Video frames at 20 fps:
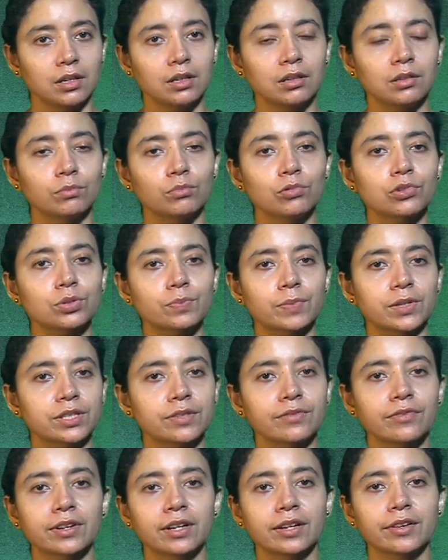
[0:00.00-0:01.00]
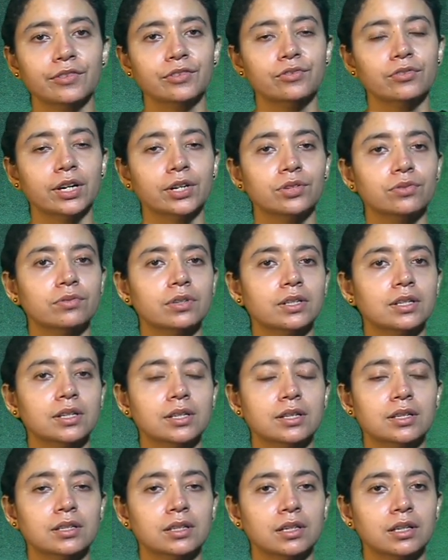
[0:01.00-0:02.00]
Now, more specifically, we have tried to
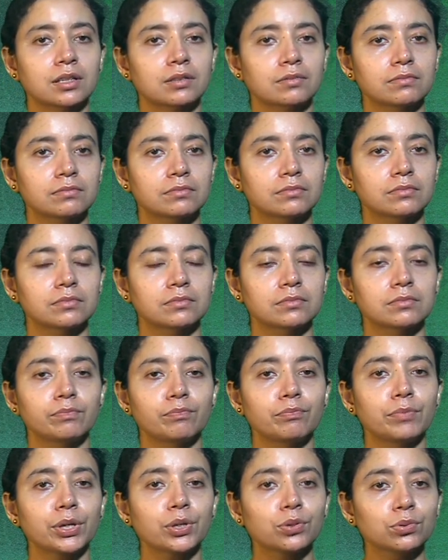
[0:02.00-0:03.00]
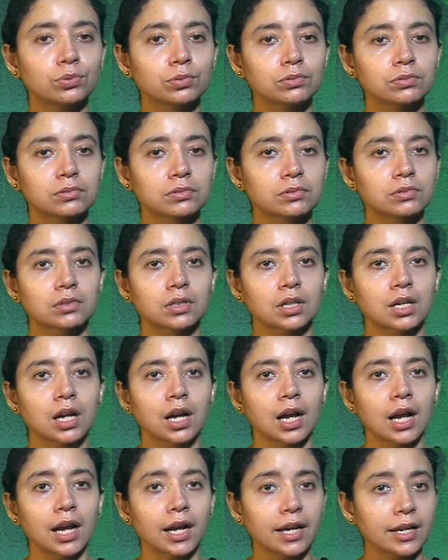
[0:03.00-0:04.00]
understand Bihu,
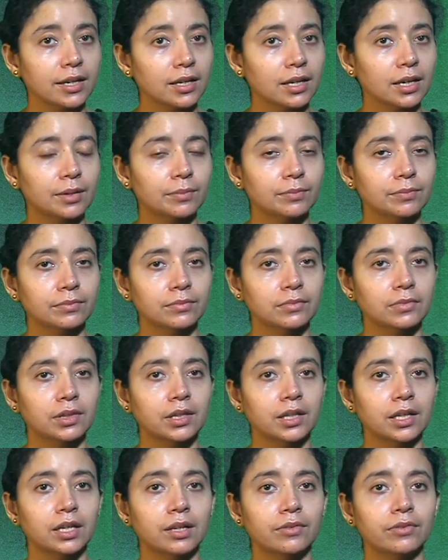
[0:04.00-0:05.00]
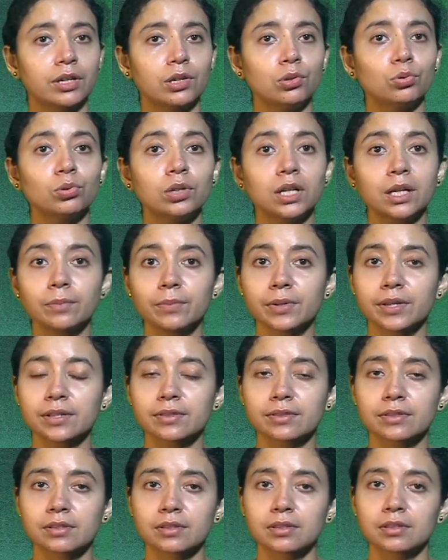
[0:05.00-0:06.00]
Ainam, there were
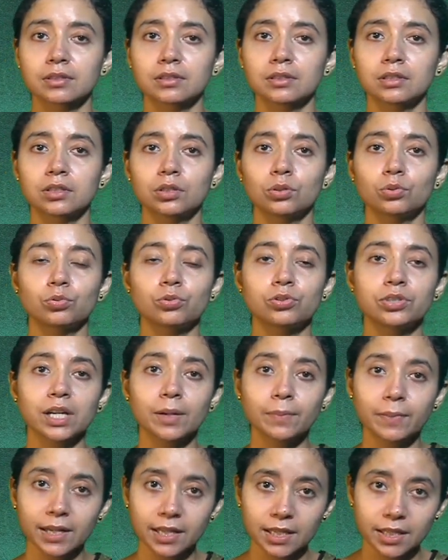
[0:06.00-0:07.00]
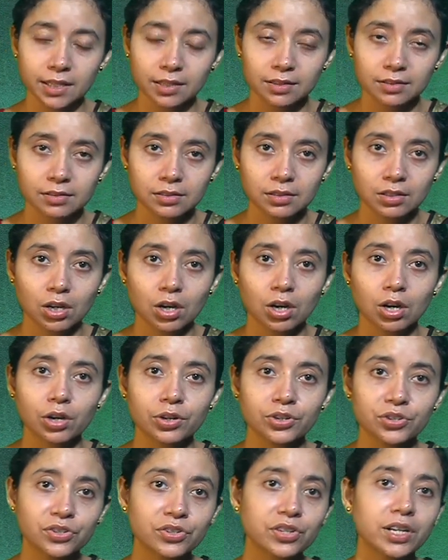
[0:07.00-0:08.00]
Lulabis, Ujapali,
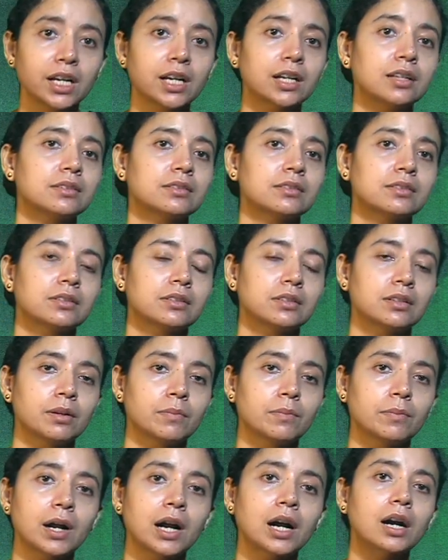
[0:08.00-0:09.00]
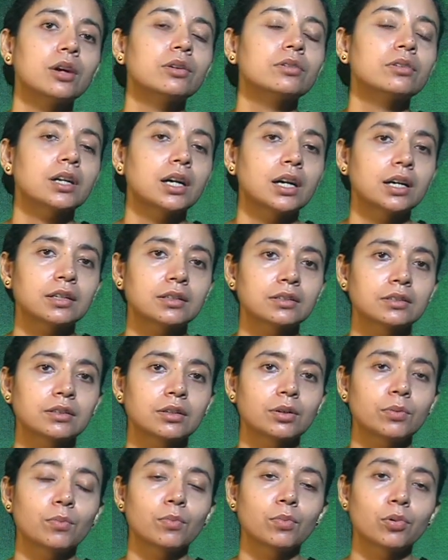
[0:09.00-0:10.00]
Hotriya, Bhavna,
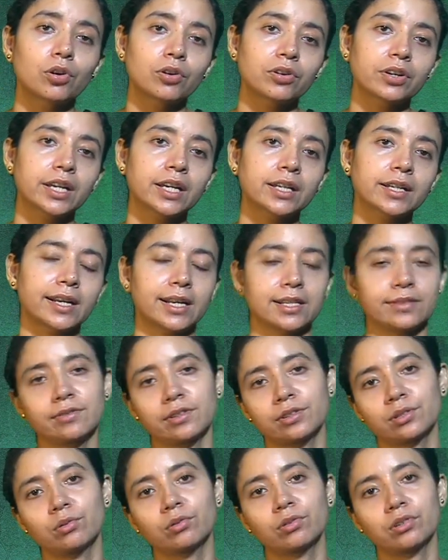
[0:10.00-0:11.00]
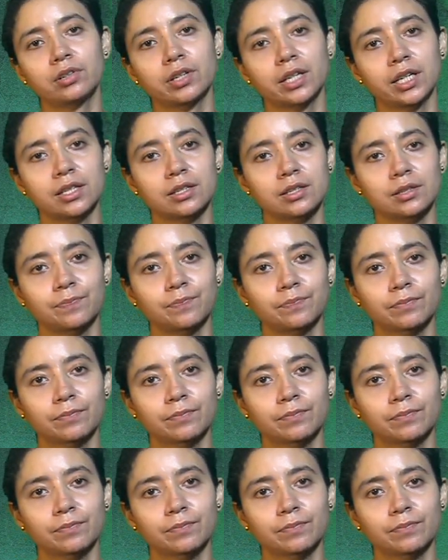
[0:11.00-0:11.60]
Borgit as well as Lokogit.